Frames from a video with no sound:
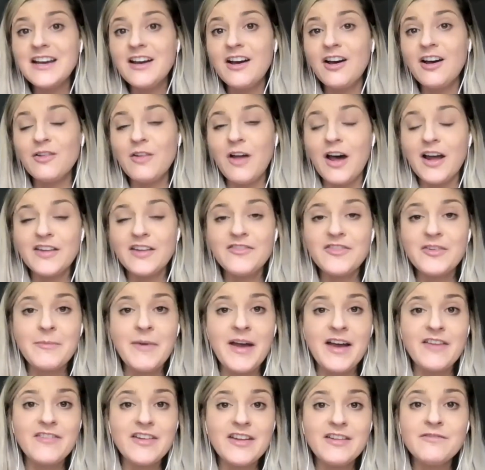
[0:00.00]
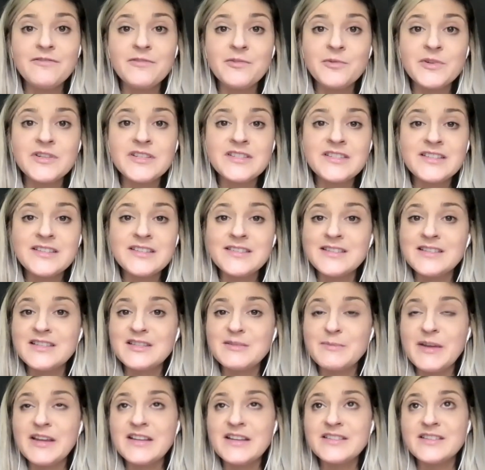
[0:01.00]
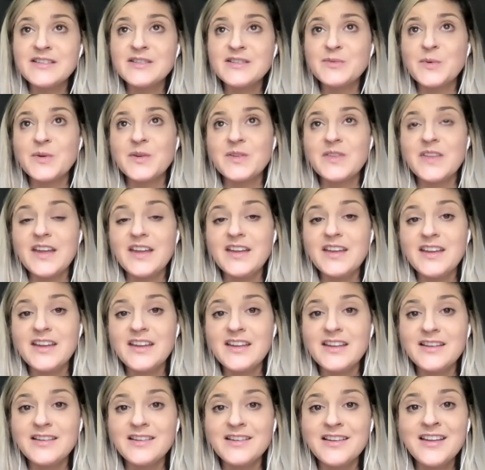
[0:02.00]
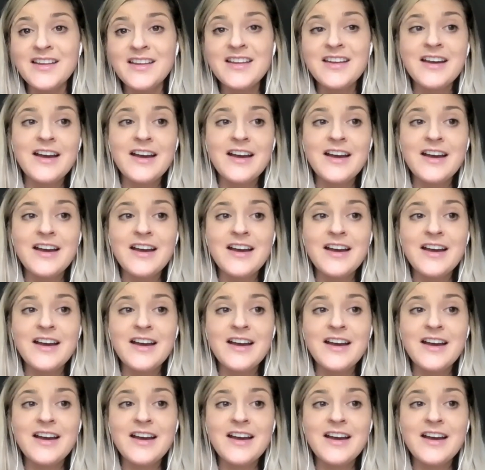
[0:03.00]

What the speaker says: a lot of them have influences in spaces where they can,